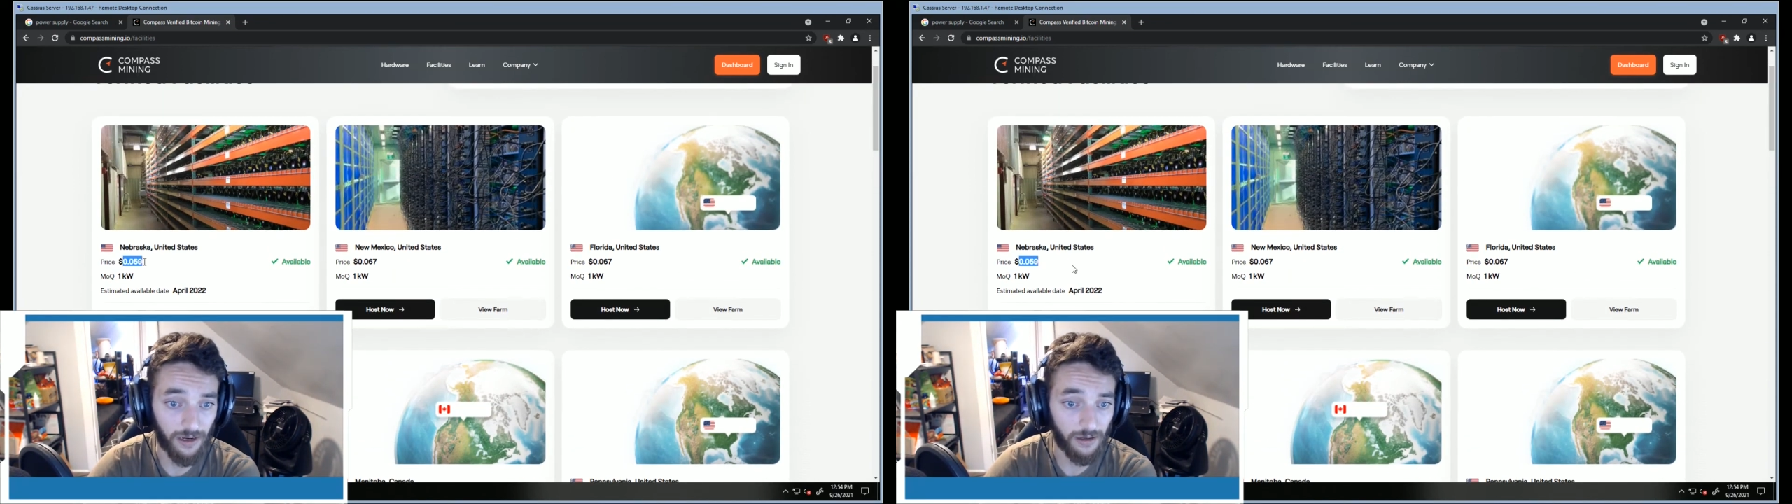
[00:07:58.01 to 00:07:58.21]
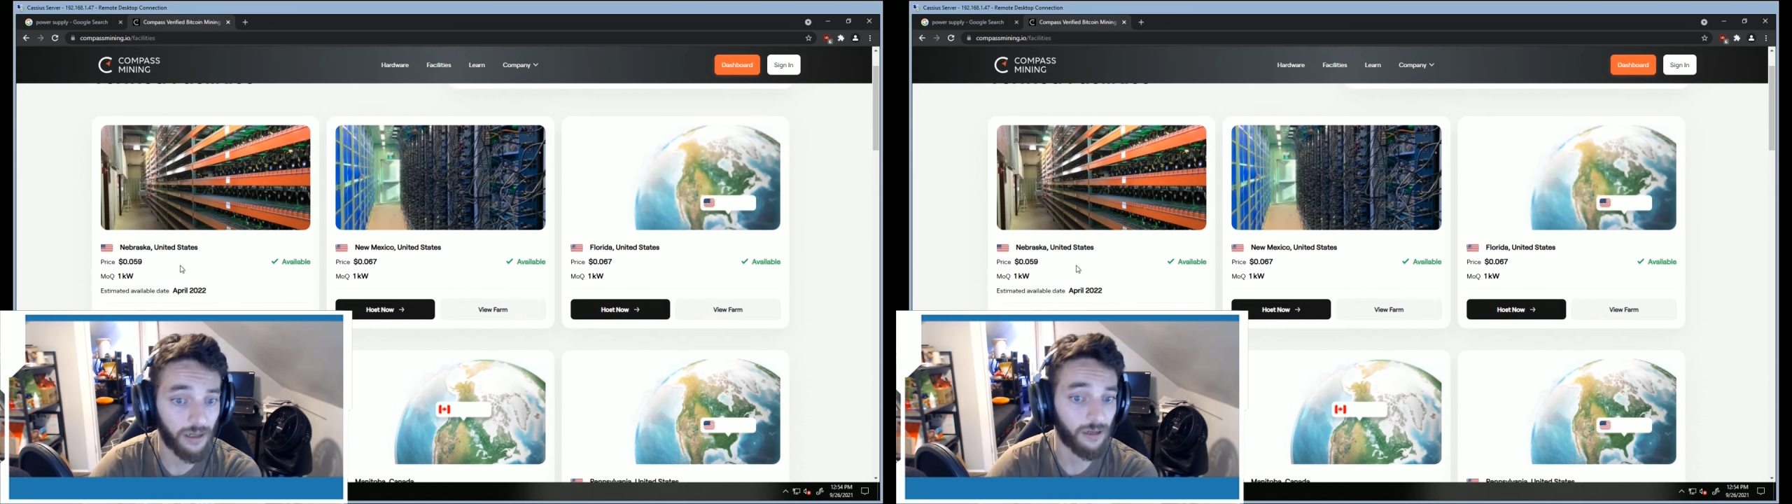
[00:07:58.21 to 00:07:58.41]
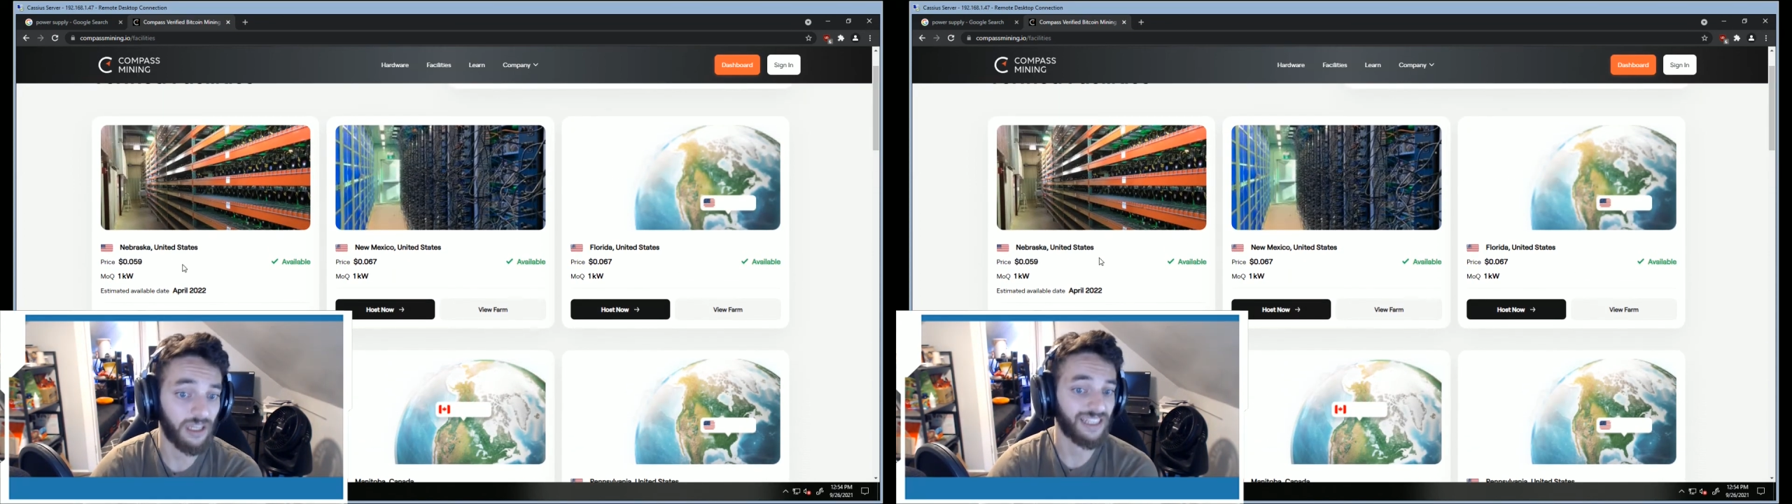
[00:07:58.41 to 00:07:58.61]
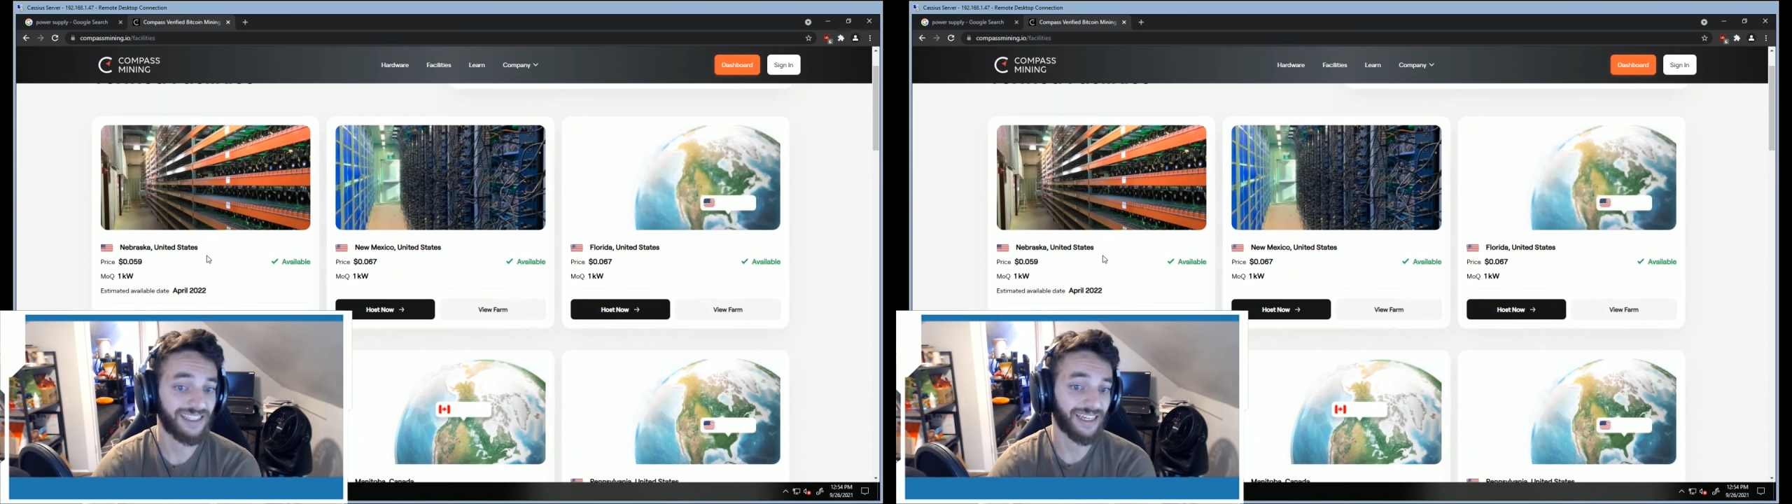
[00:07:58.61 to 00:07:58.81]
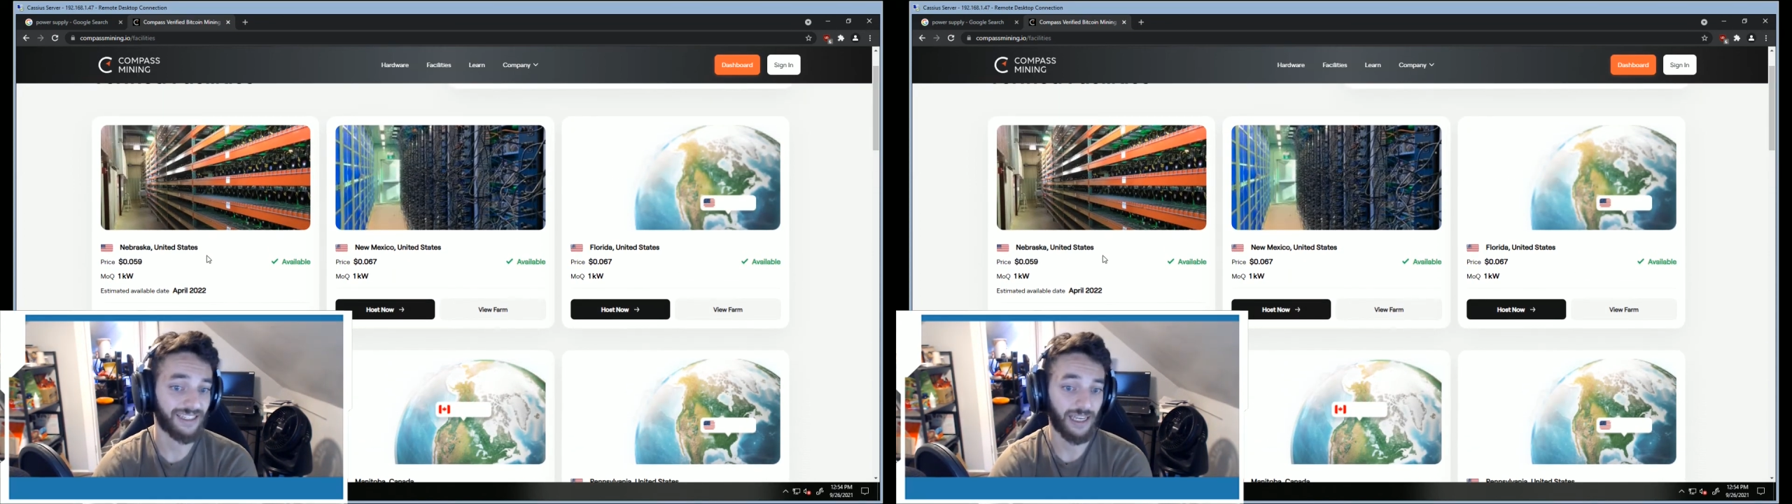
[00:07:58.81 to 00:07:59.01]
nearly
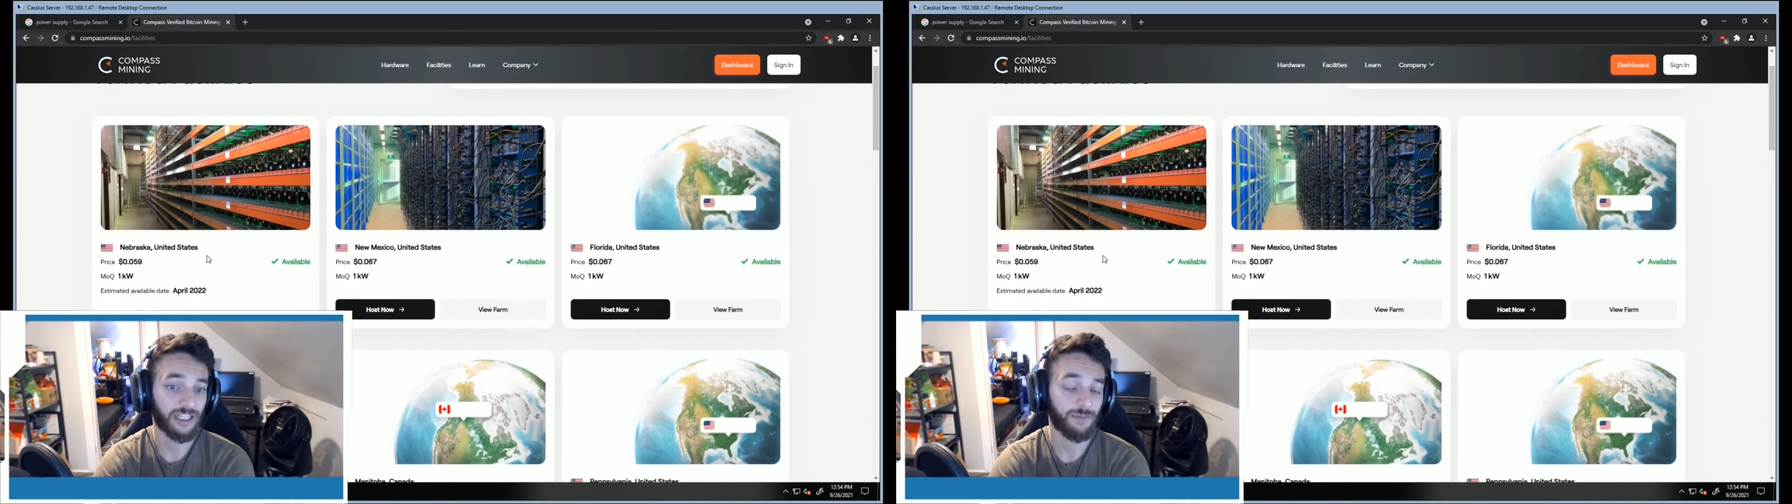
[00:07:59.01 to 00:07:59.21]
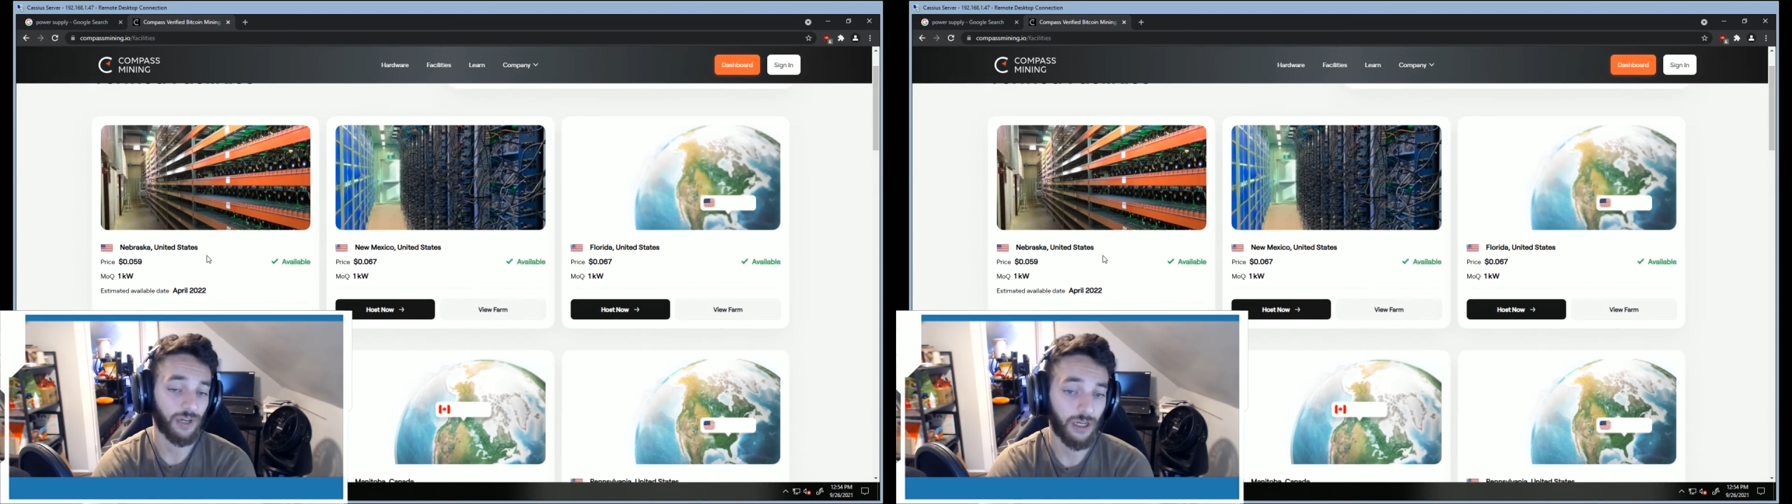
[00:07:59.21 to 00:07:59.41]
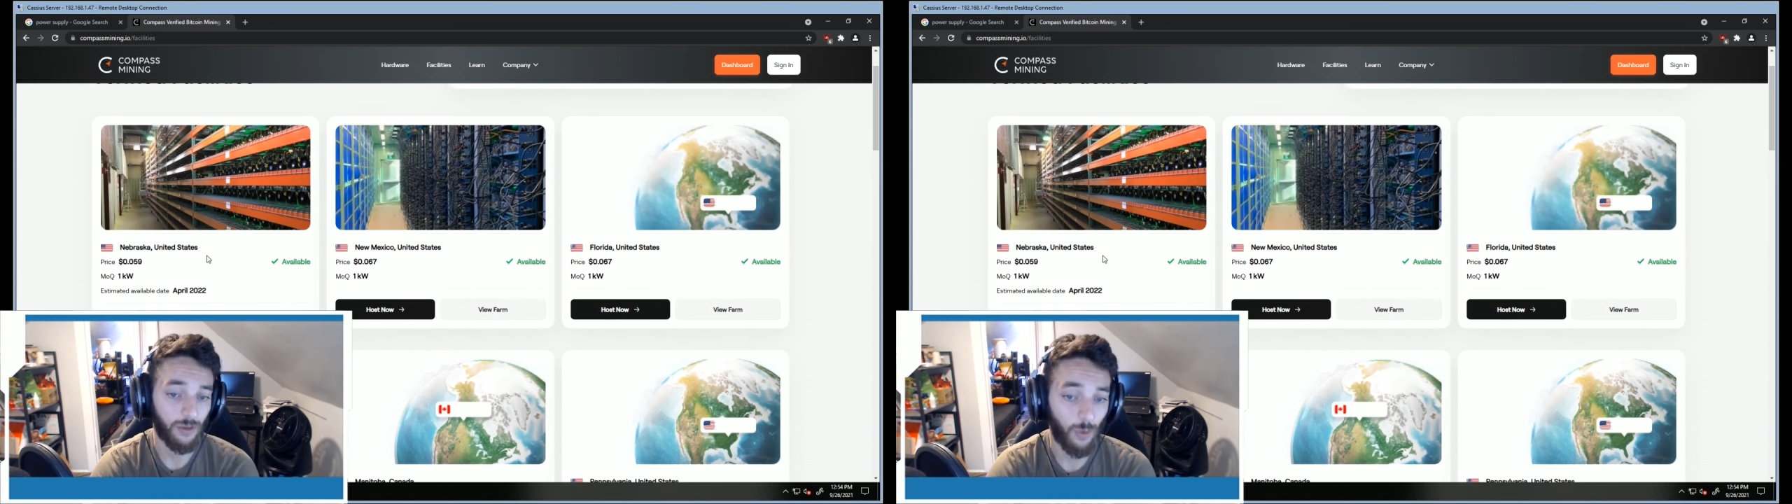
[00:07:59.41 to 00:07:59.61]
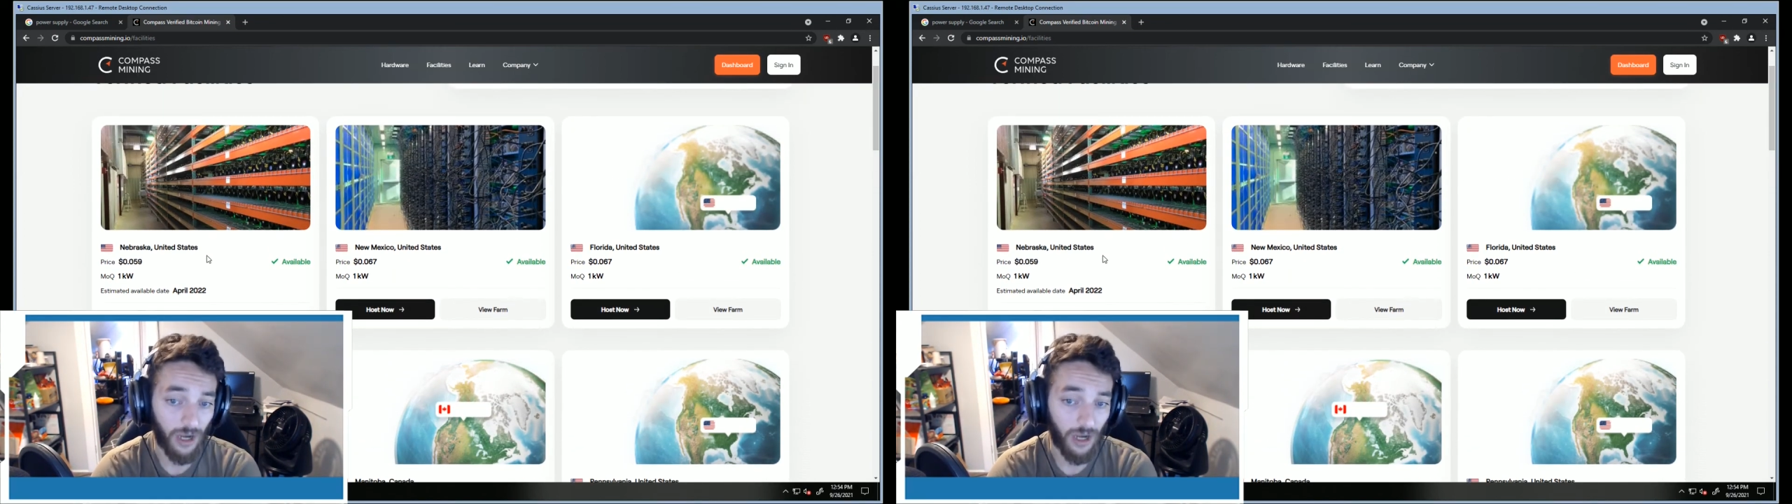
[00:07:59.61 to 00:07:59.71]
6 cents per kilowatt